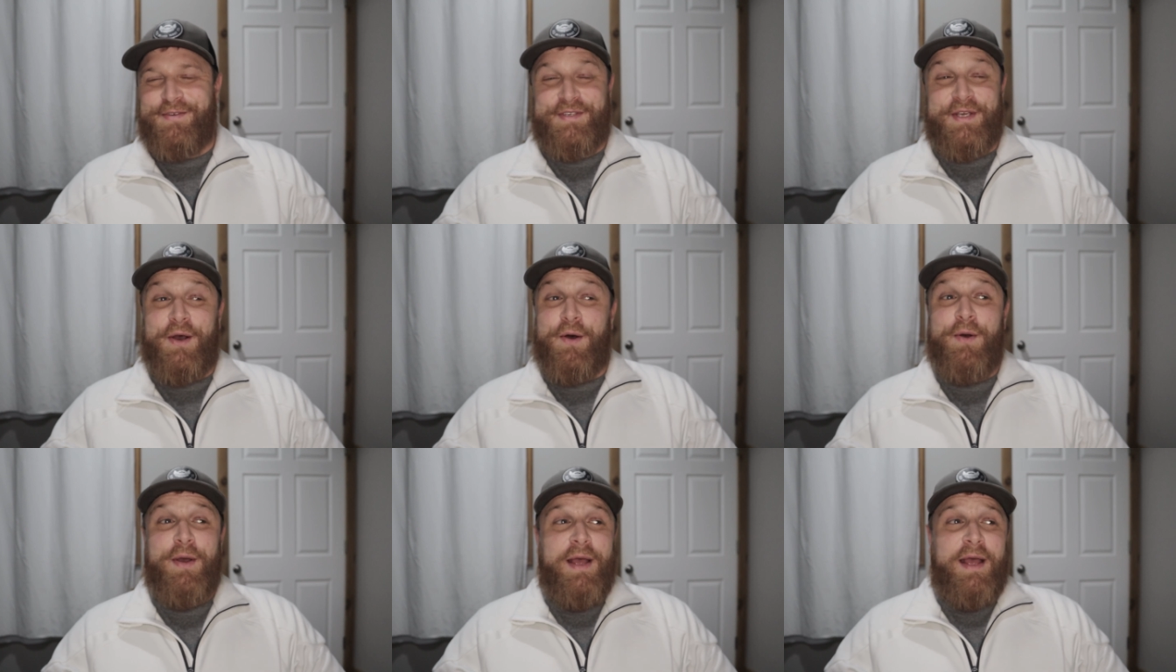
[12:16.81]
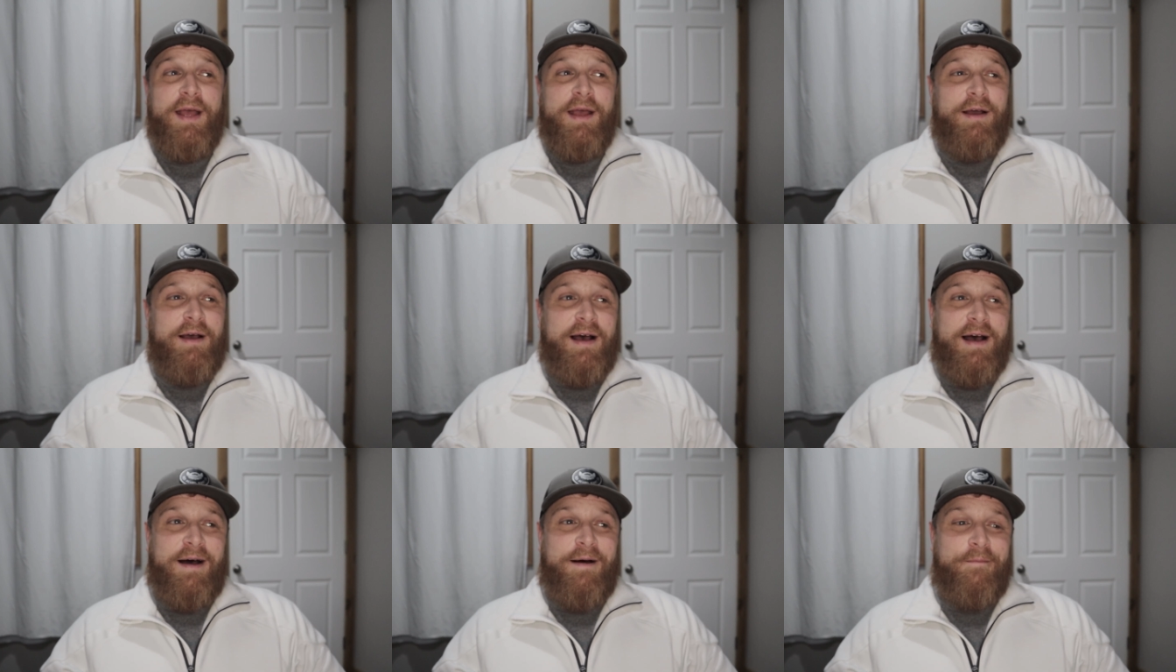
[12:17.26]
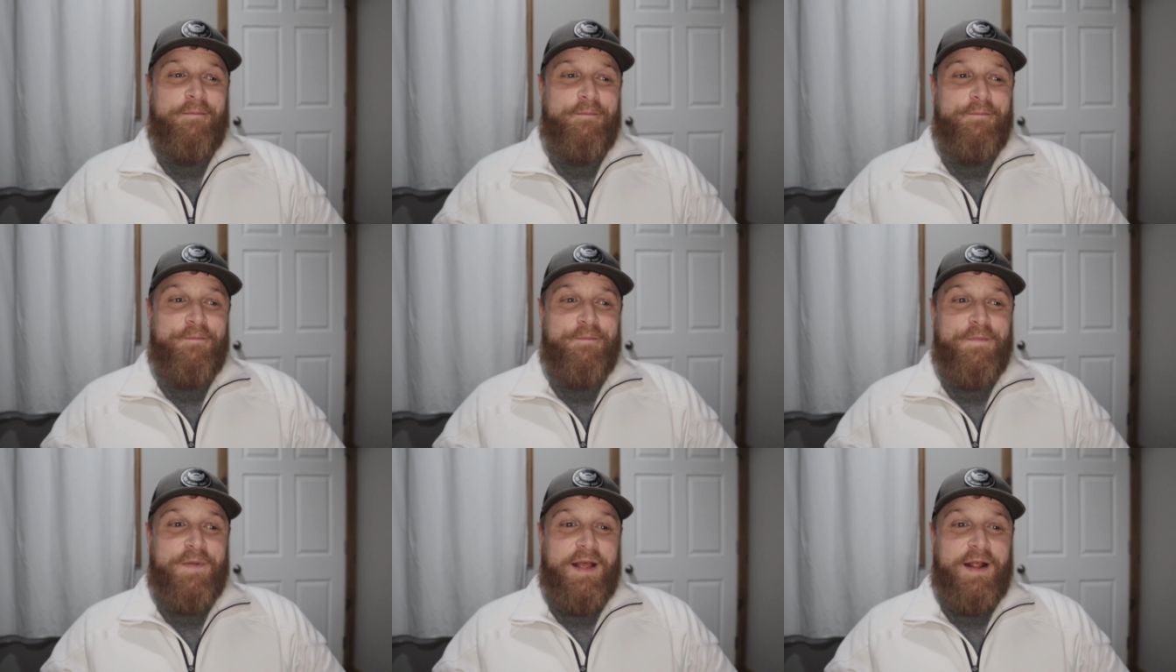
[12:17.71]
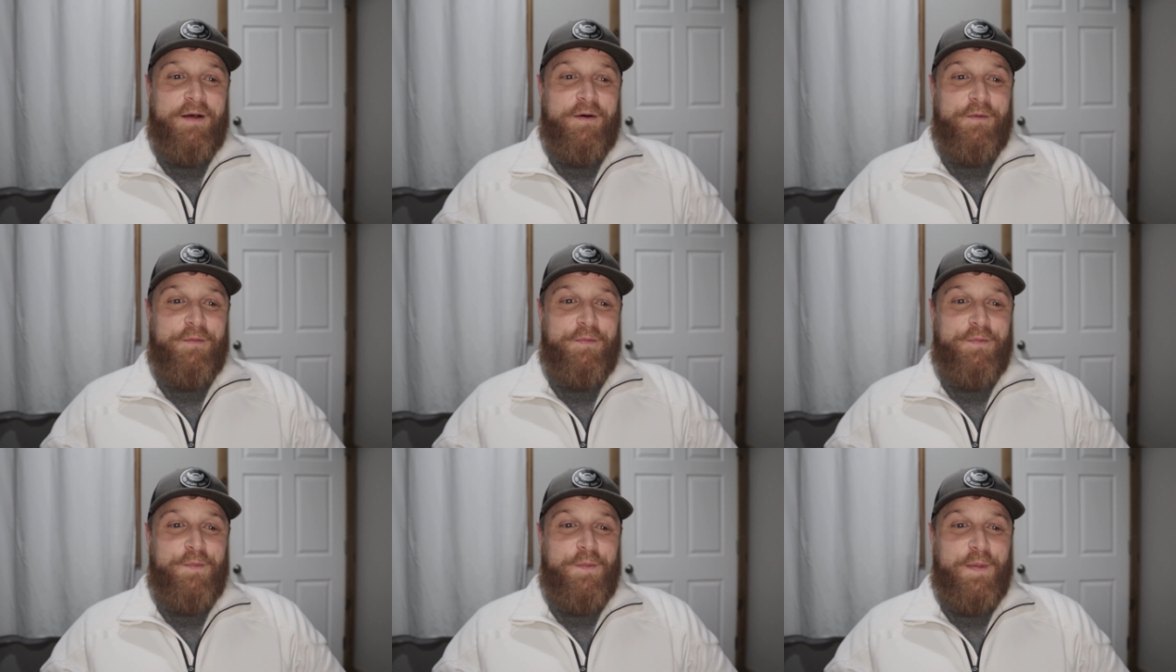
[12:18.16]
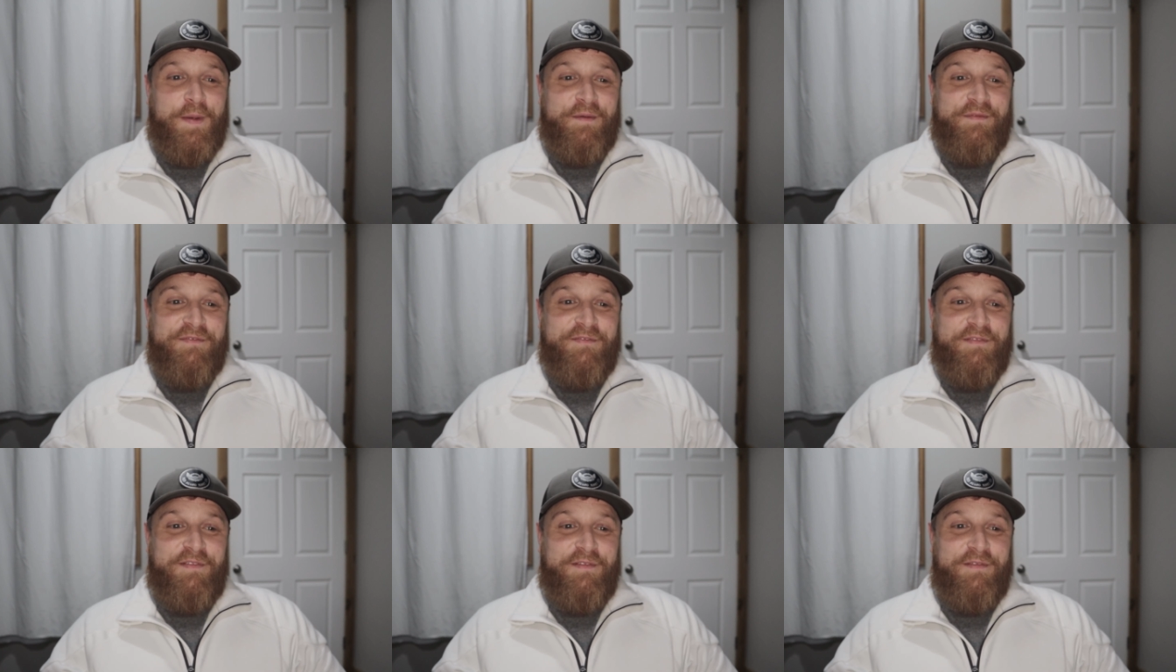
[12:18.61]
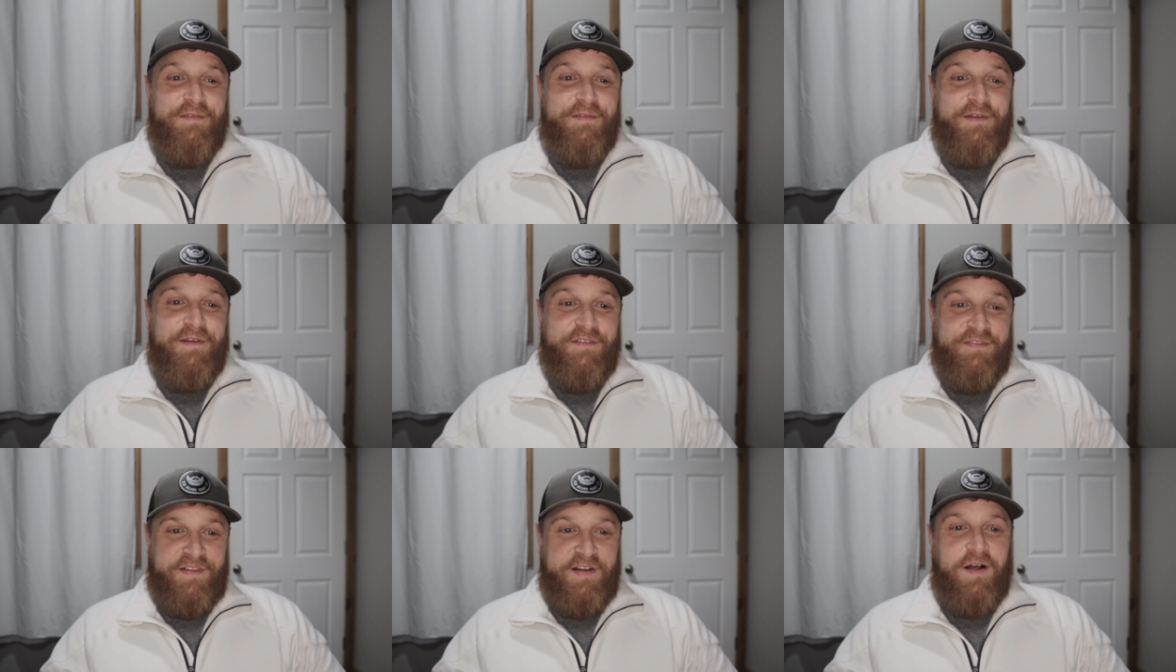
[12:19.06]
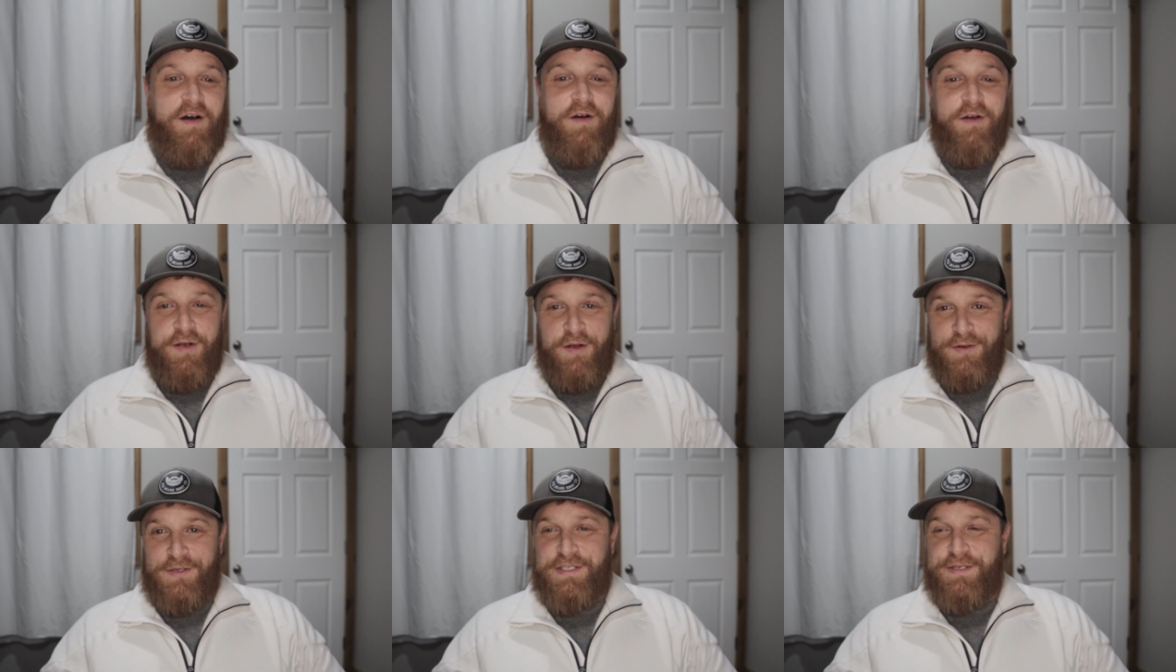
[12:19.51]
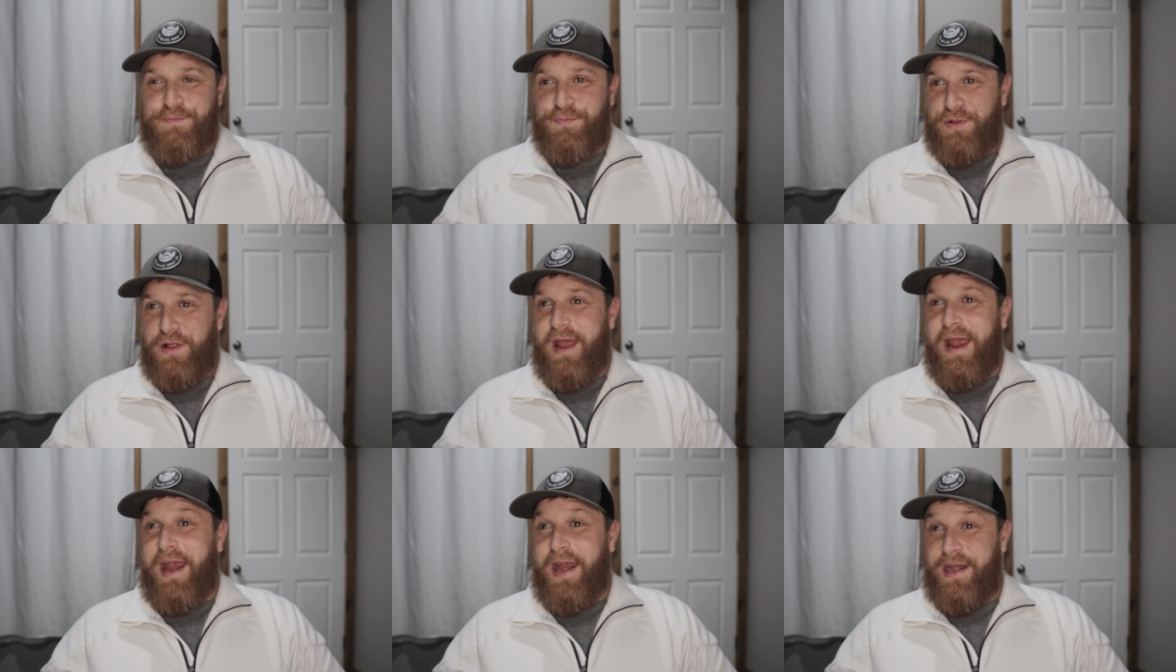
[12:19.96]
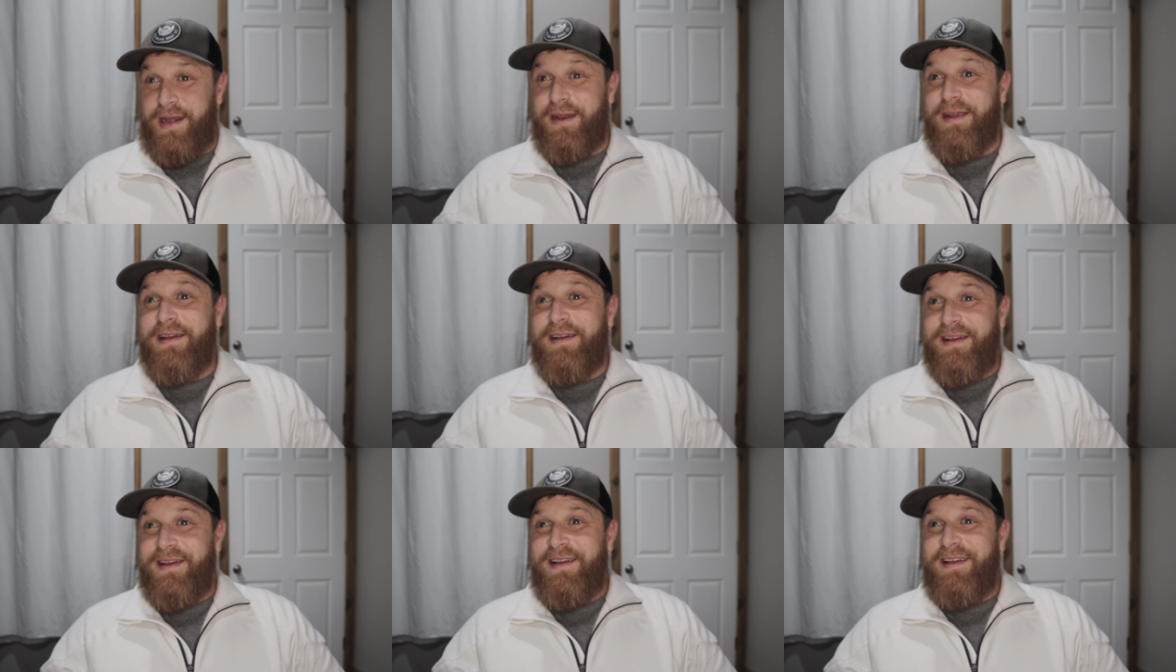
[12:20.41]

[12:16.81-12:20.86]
So, um, you know, if if it all goes to plan,